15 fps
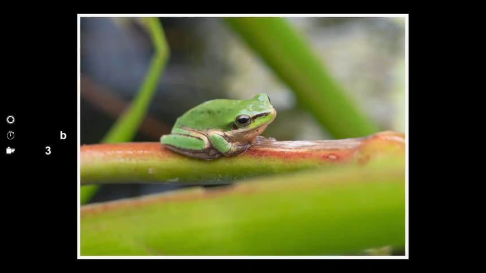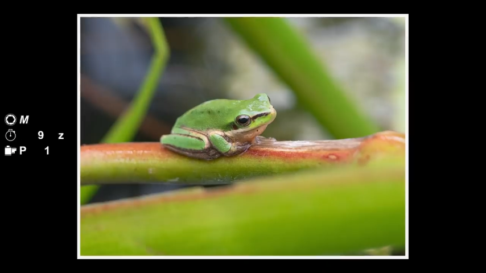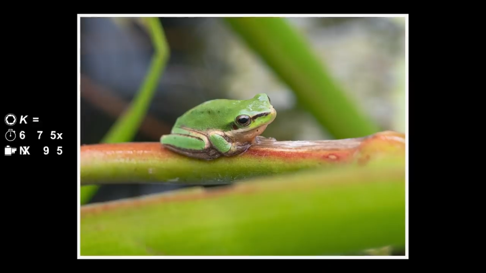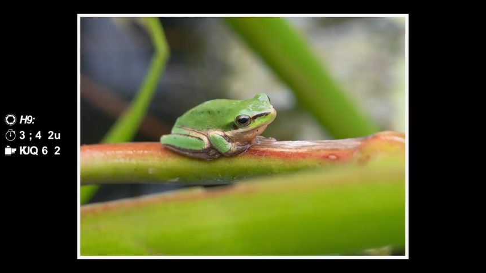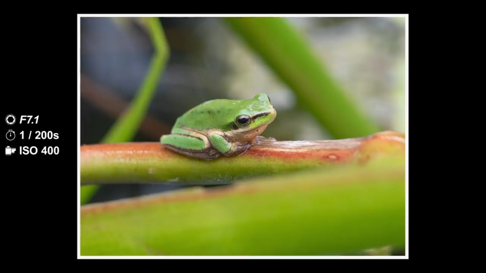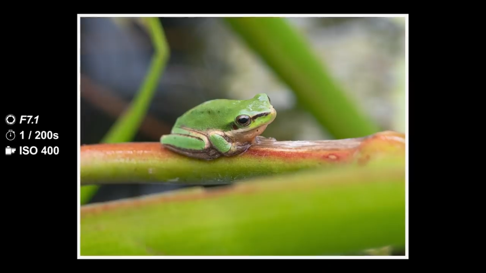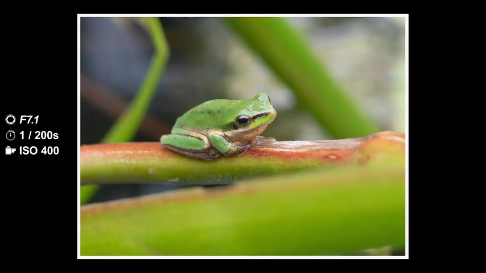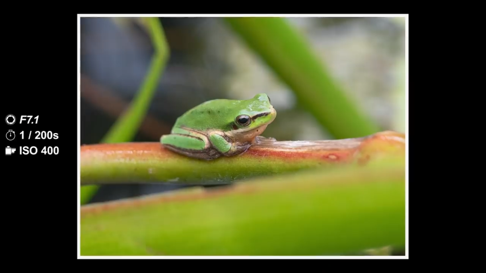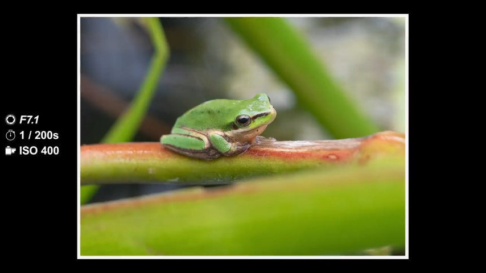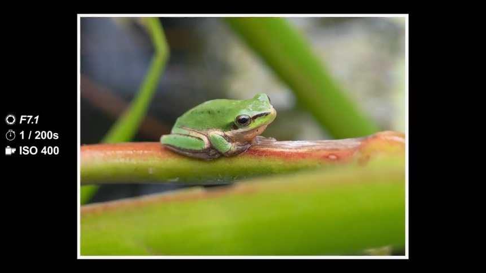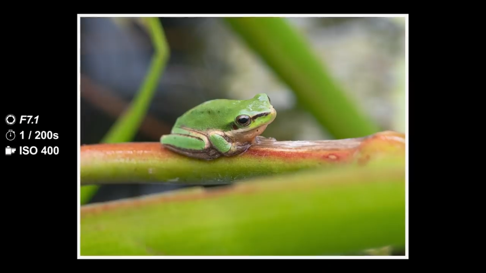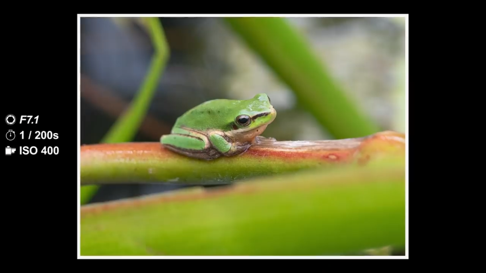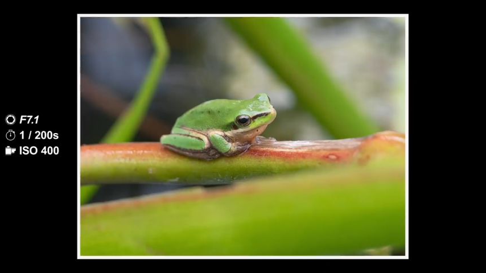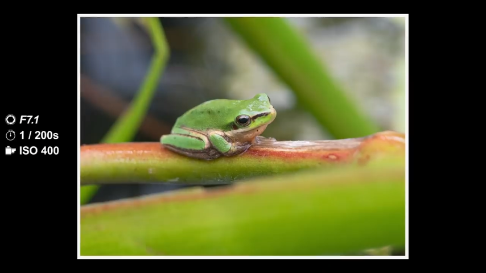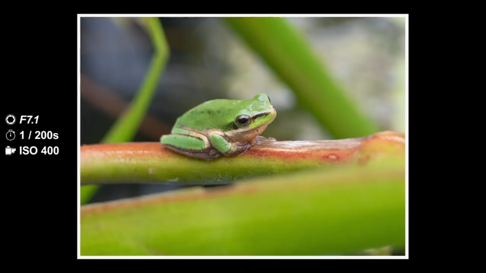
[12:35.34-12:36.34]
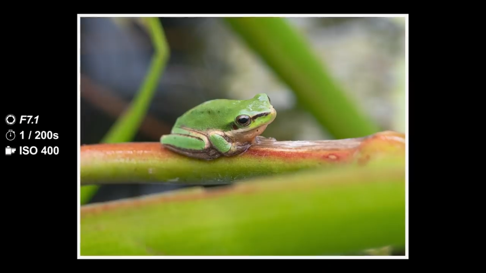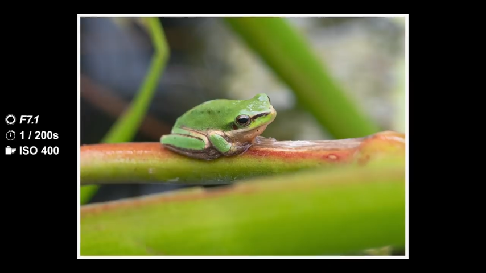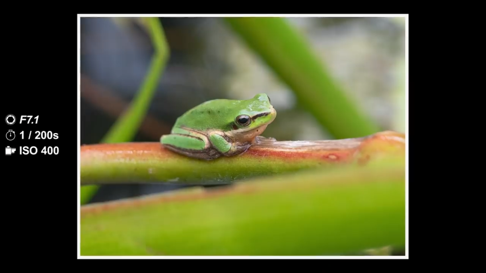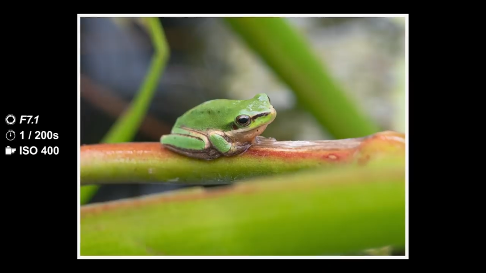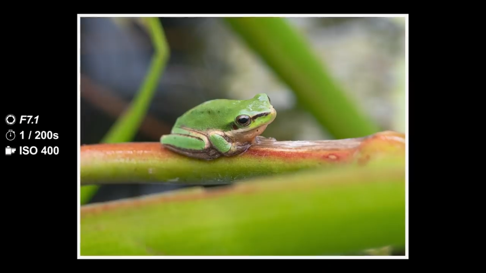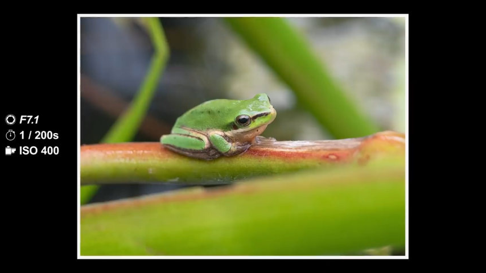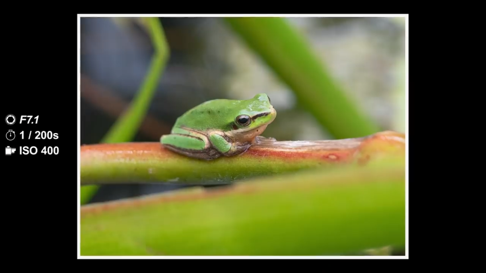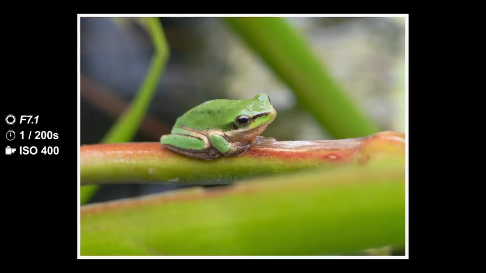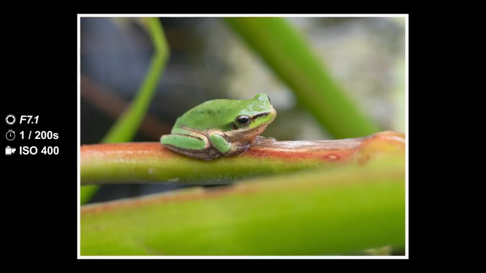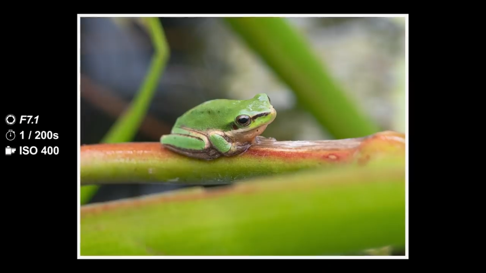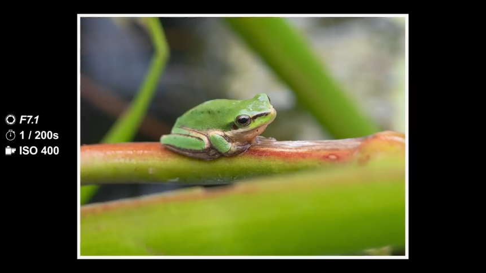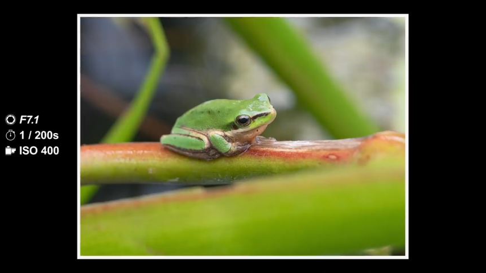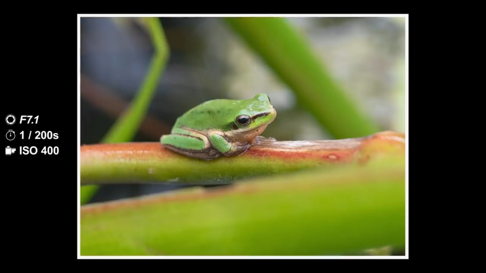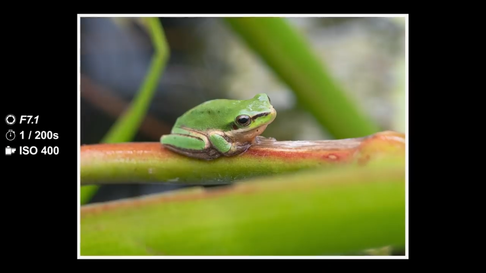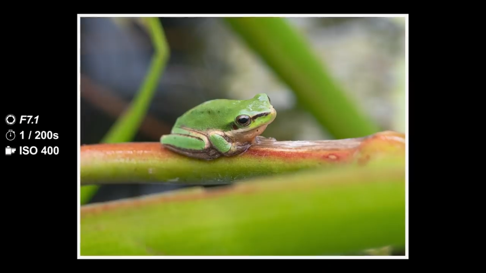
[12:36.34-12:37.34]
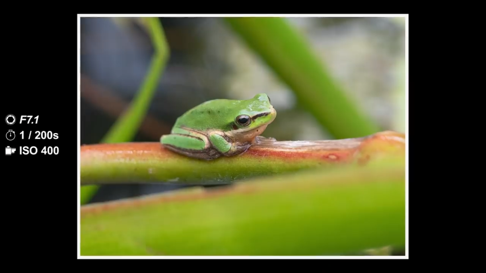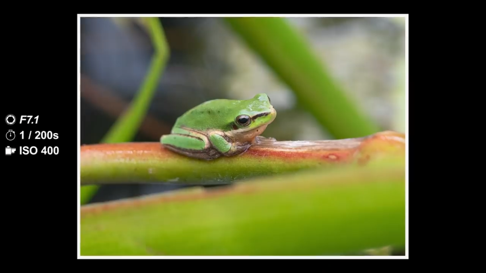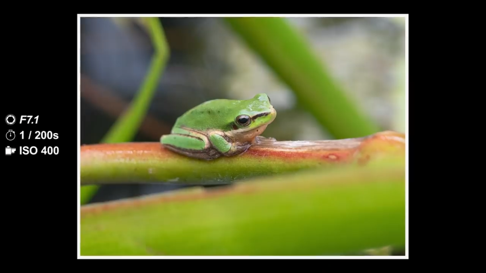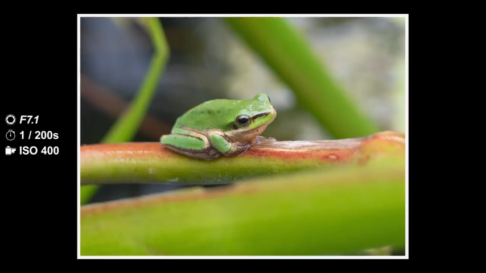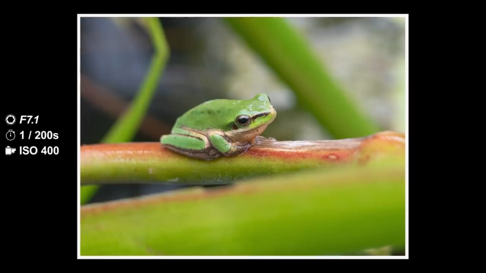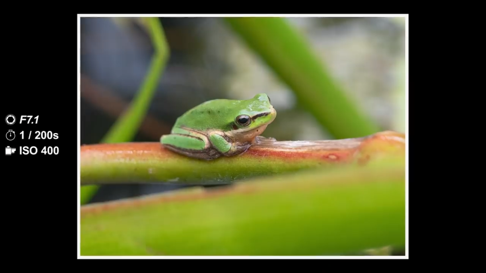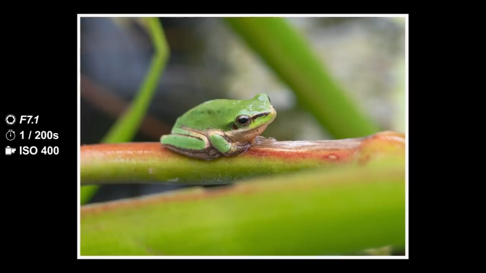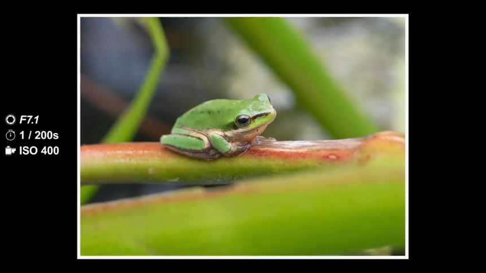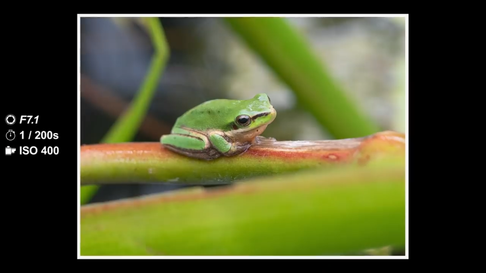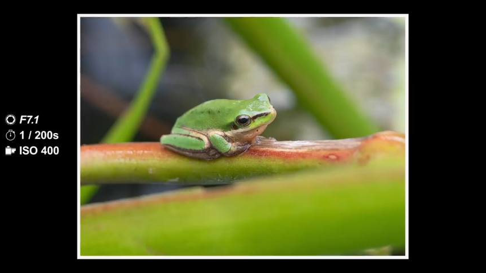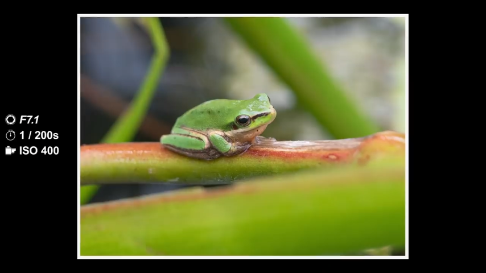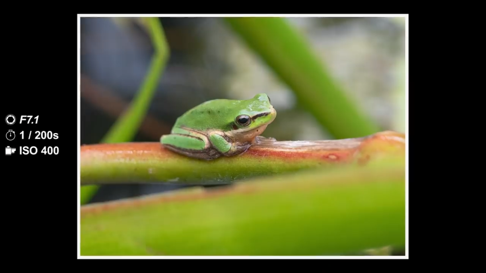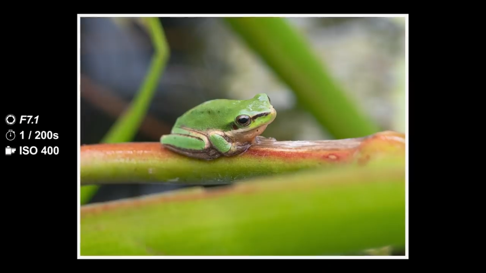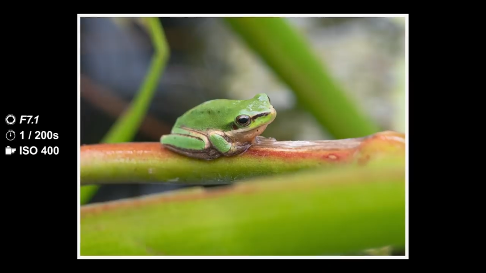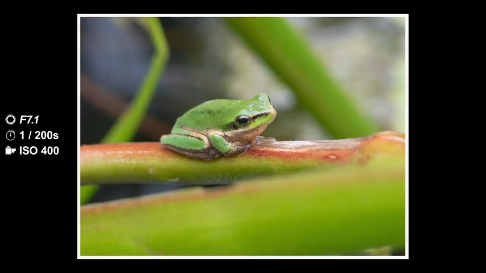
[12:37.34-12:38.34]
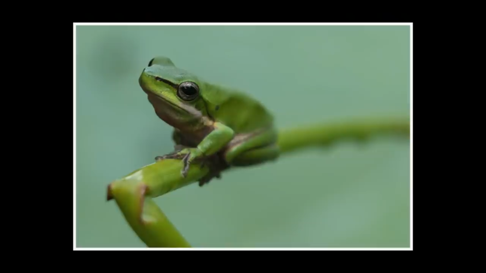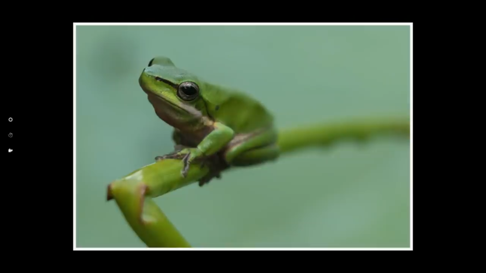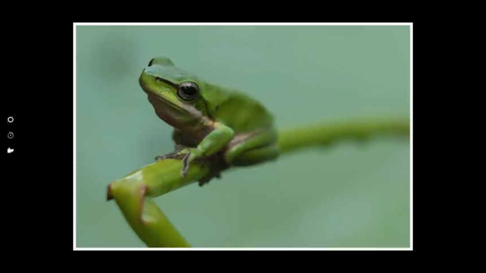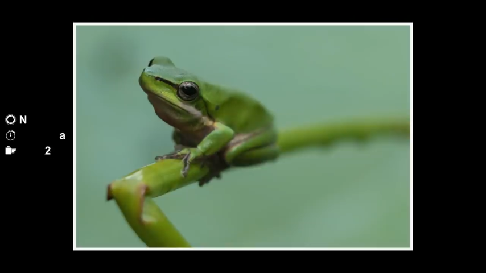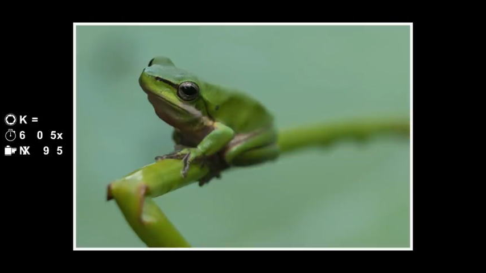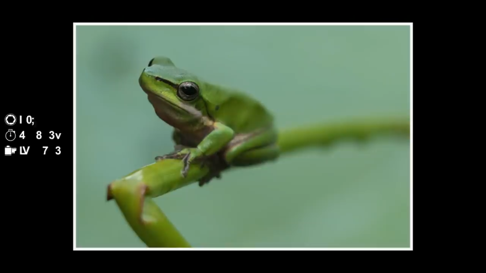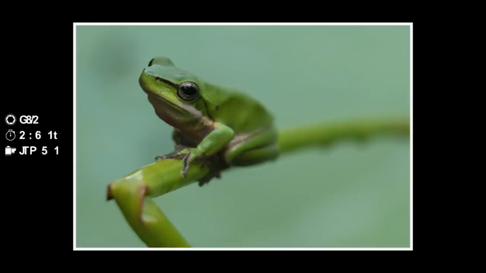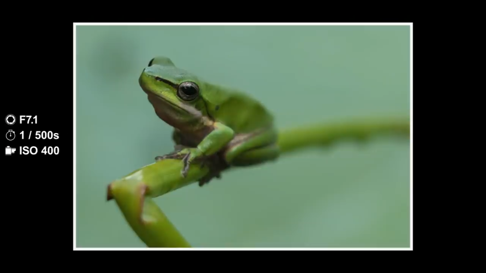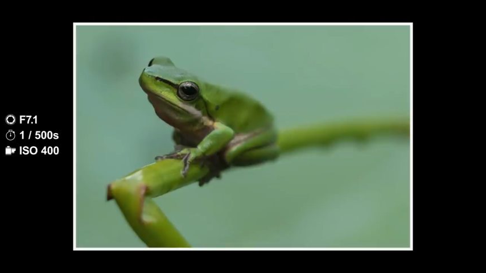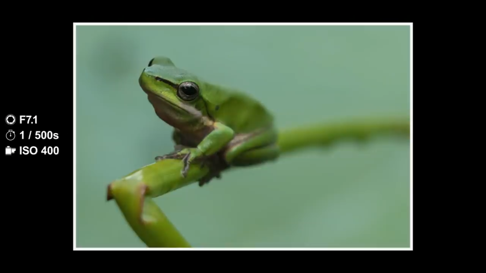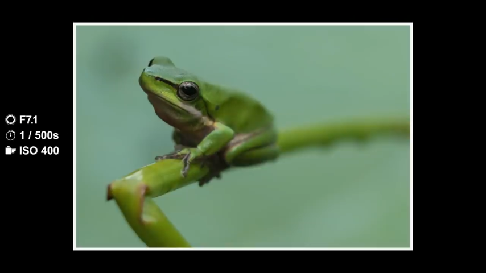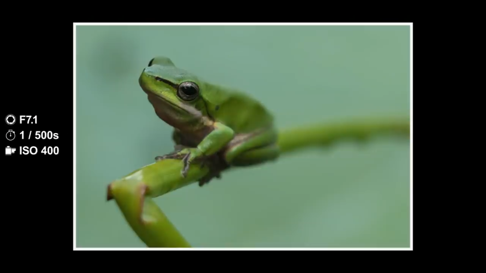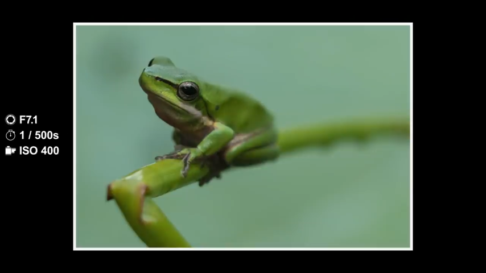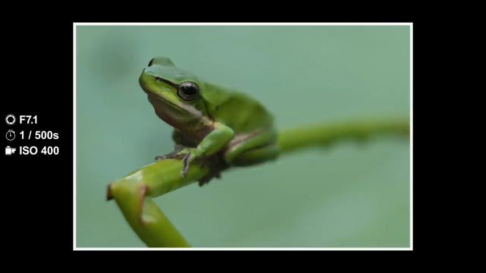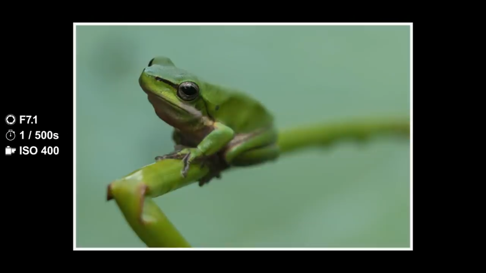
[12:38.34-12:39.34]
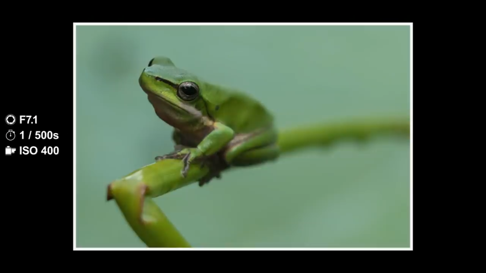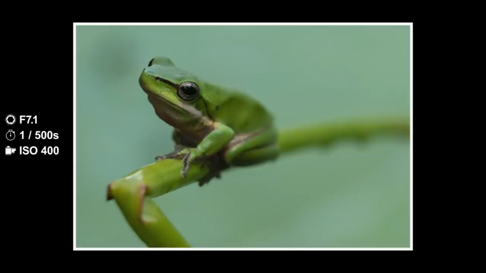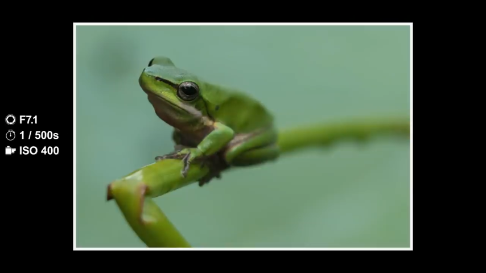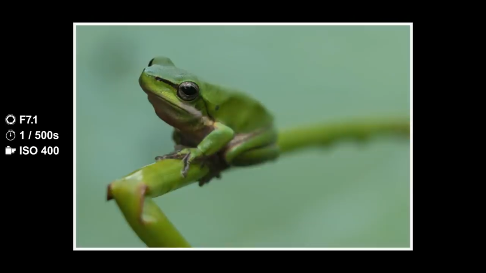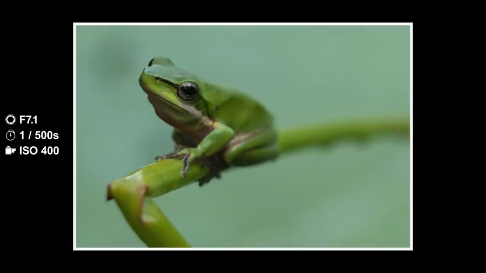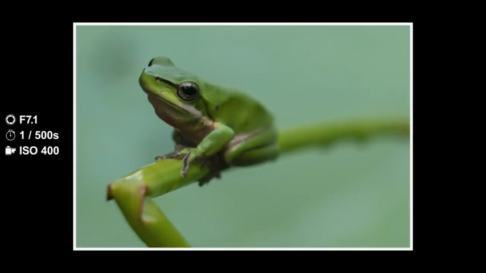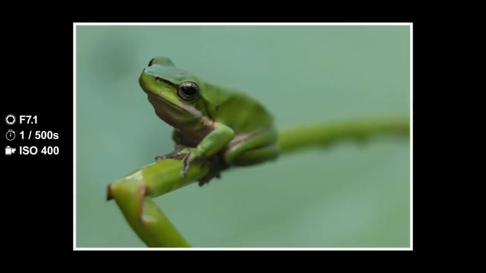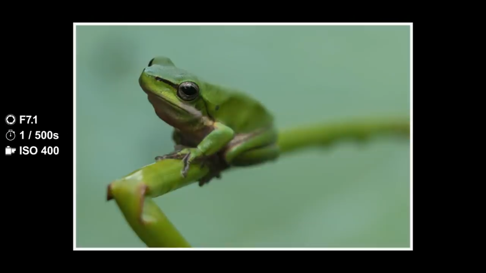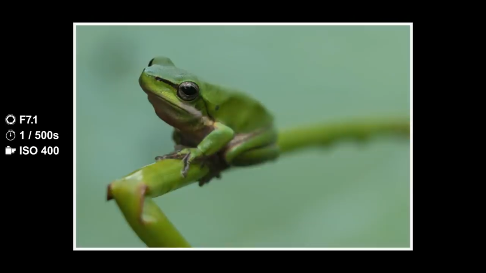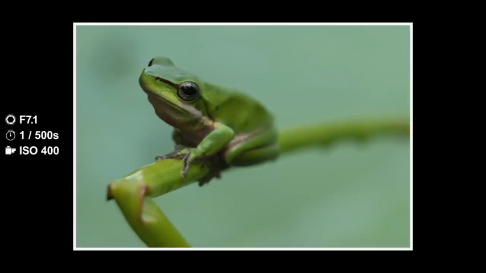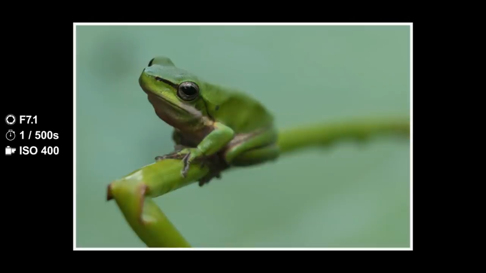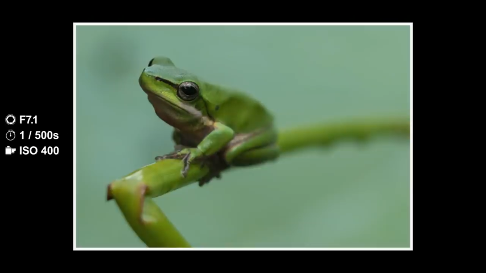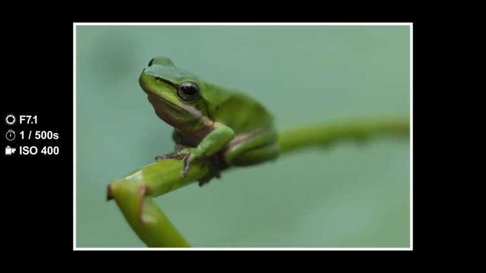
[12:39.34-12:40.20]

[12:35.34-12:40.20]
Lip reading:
[unreadable: no face in view]